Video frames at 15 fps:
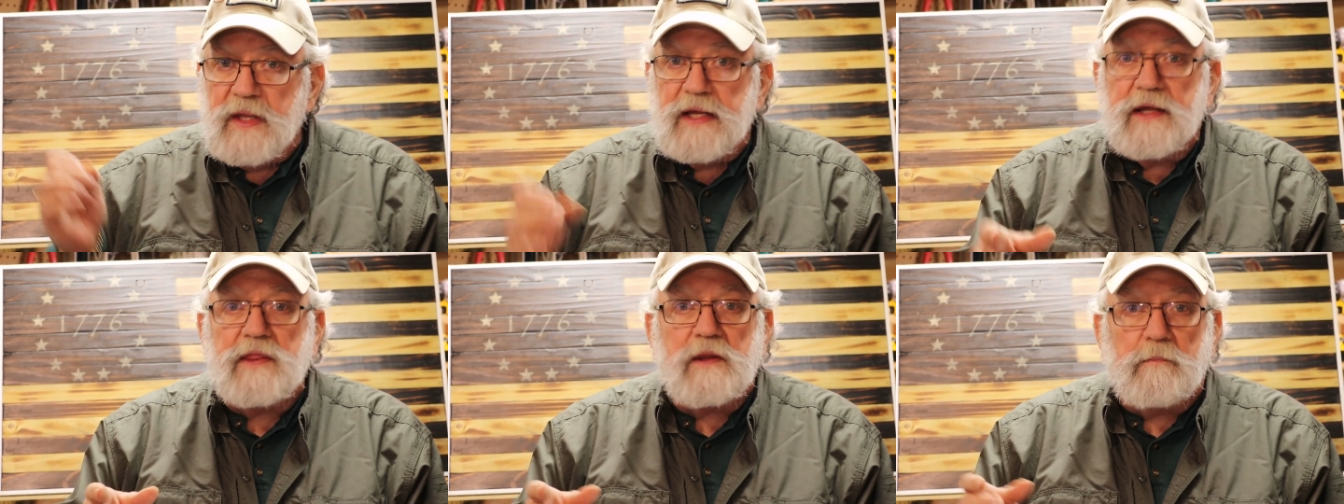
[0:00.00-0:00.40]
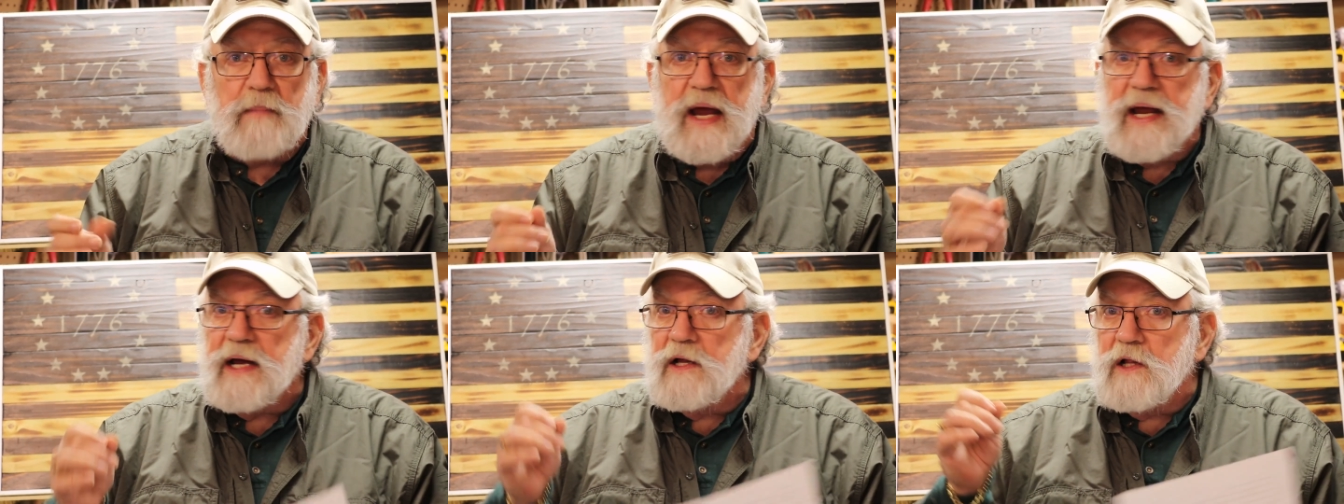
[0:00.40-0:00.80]
in the
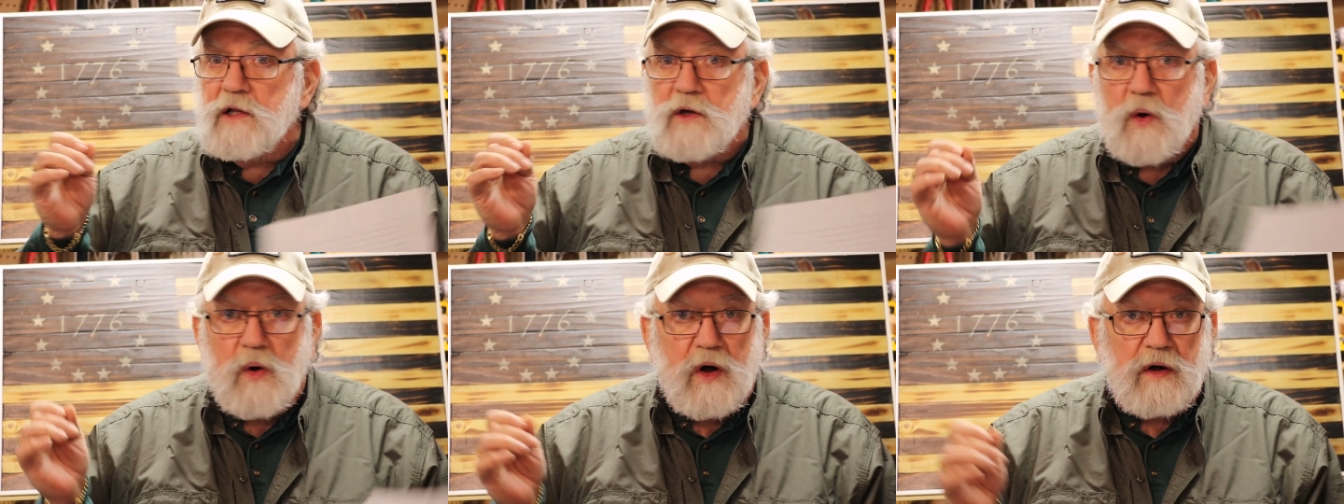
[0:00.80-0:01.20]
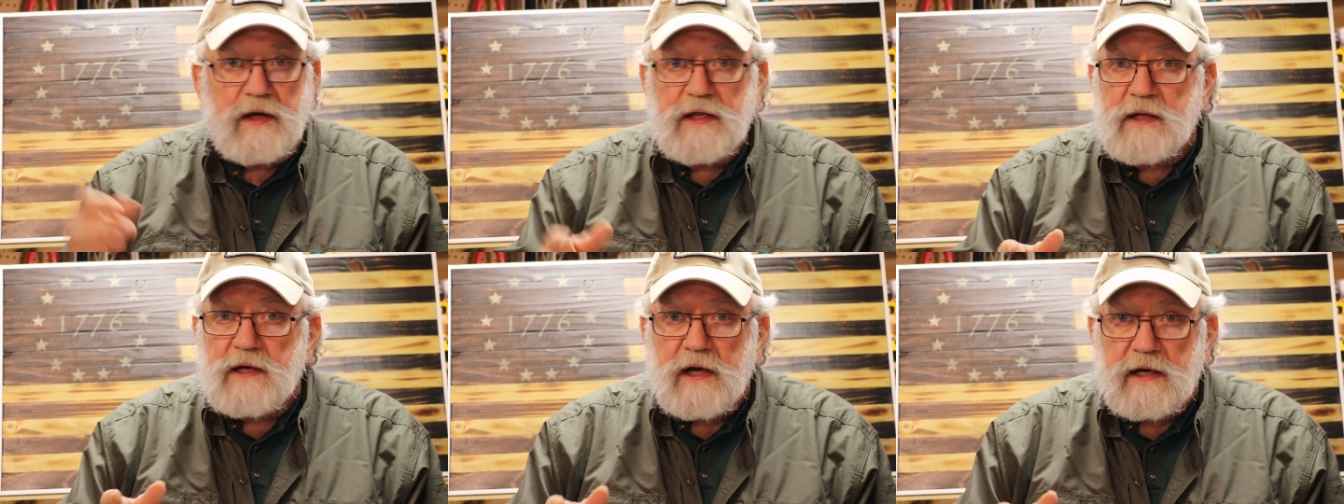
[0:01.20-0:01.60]
mail or
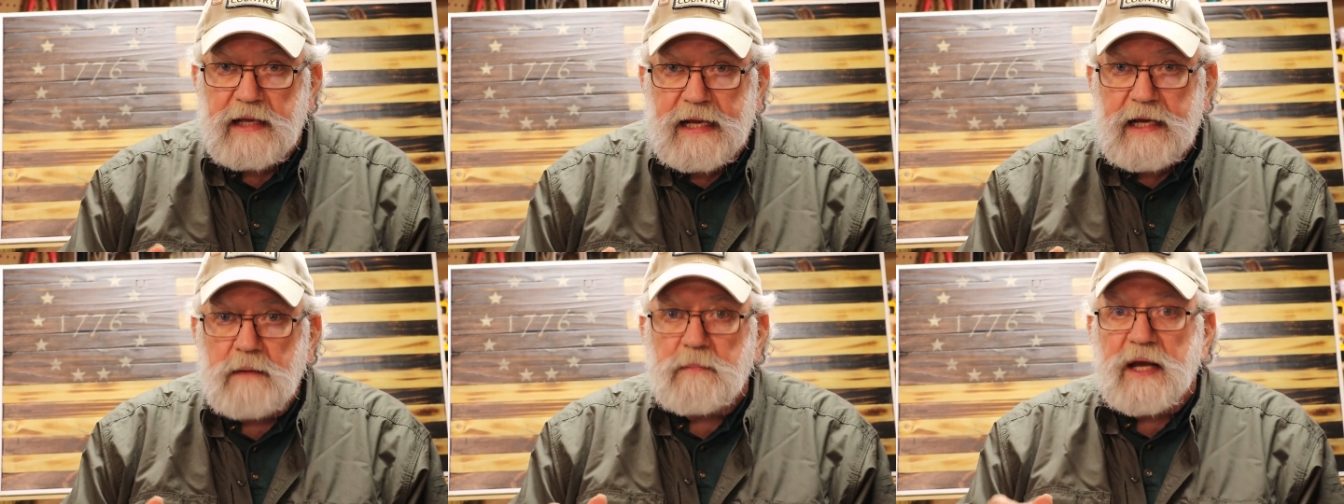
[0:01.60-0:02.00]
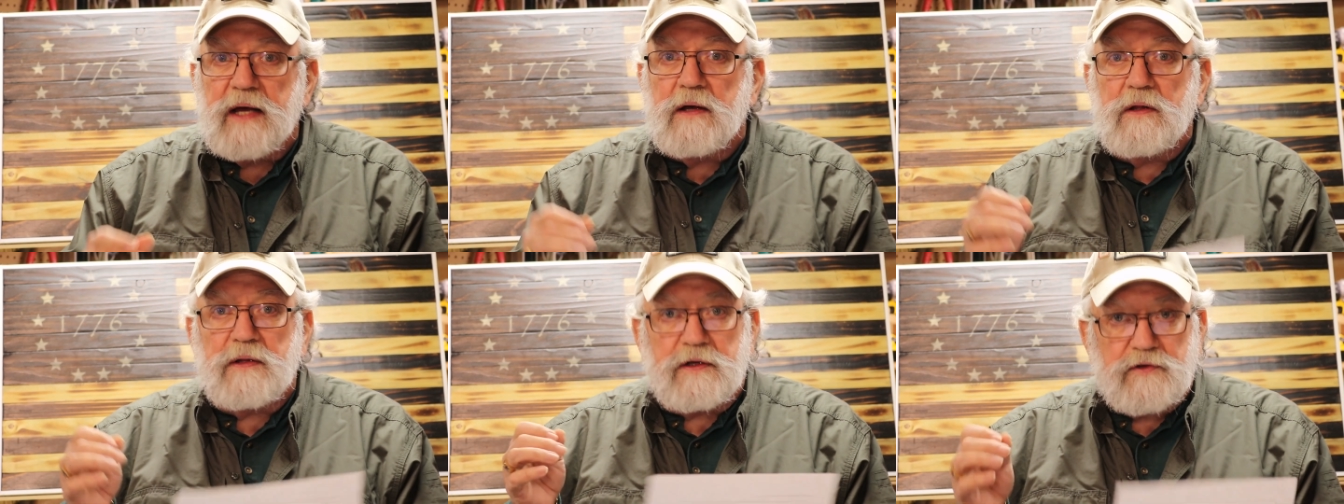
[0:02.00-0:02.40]
in an
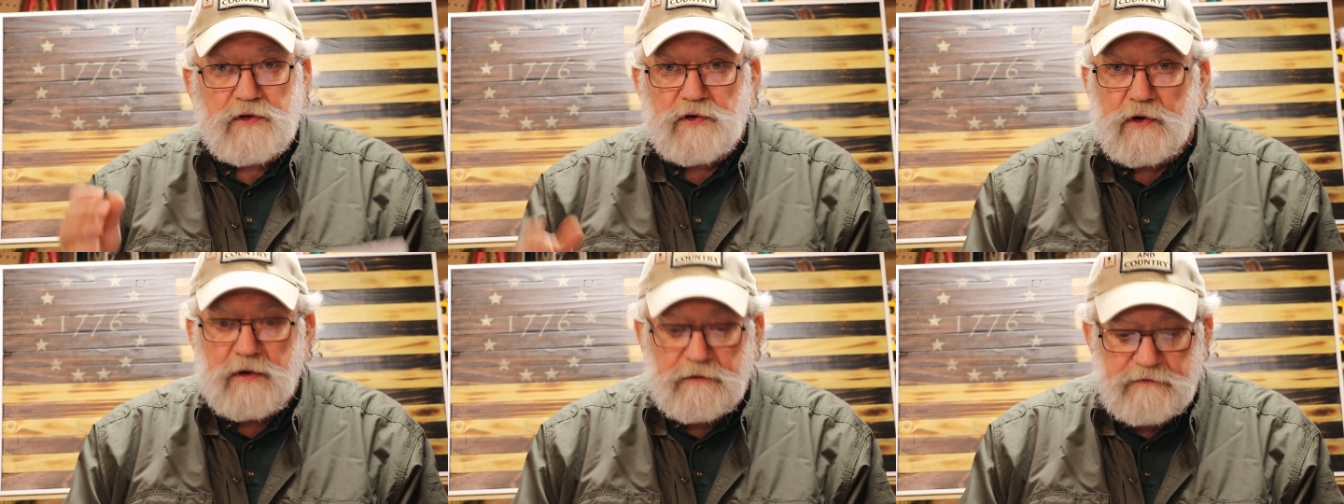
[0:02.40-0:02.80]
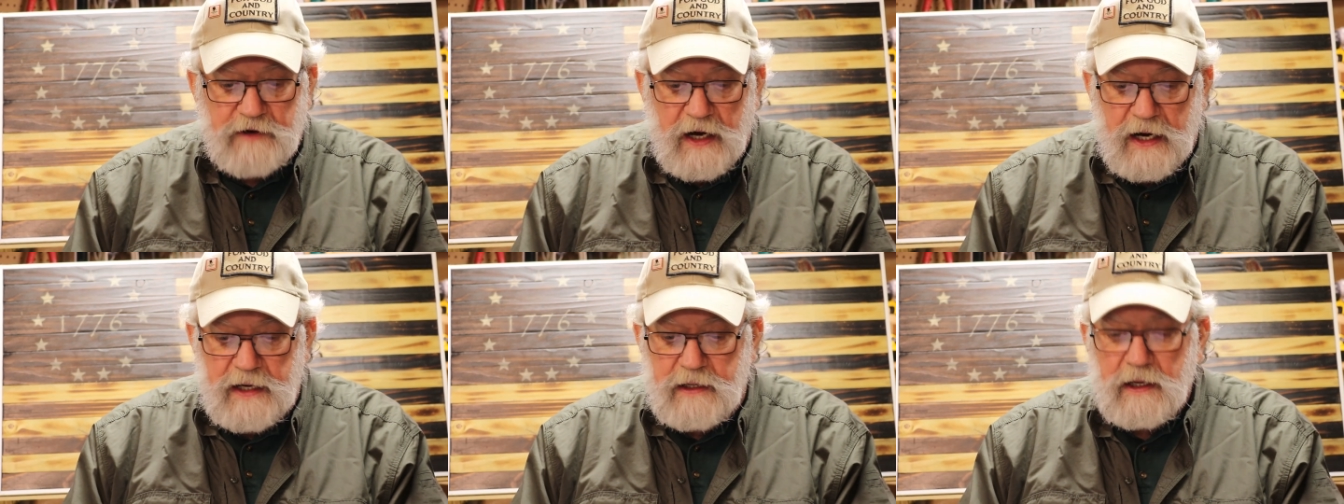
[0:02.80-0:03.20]
email that's
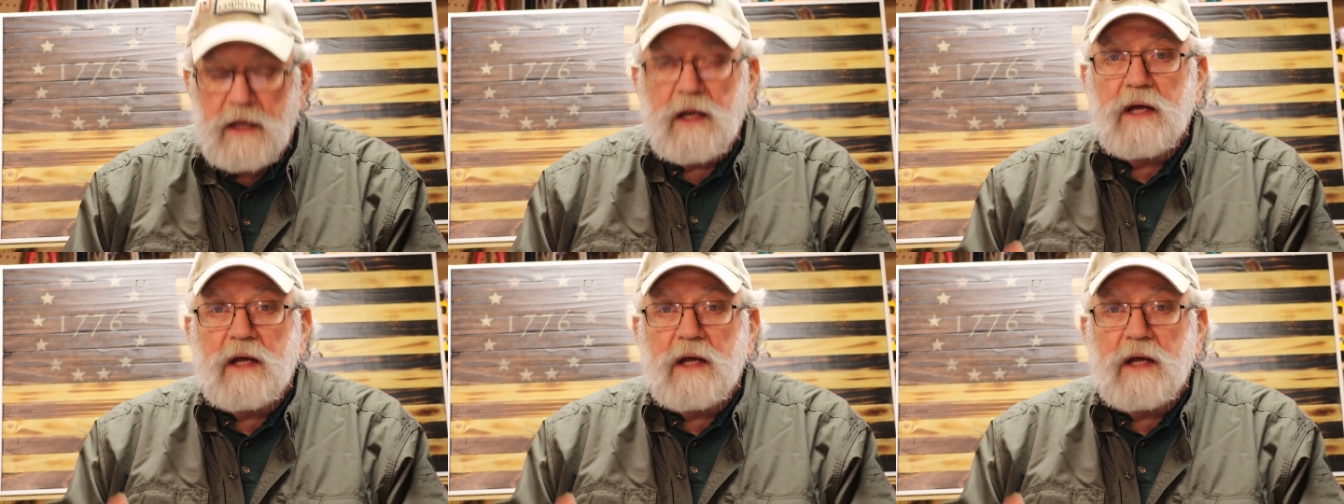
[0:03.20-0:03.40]
certified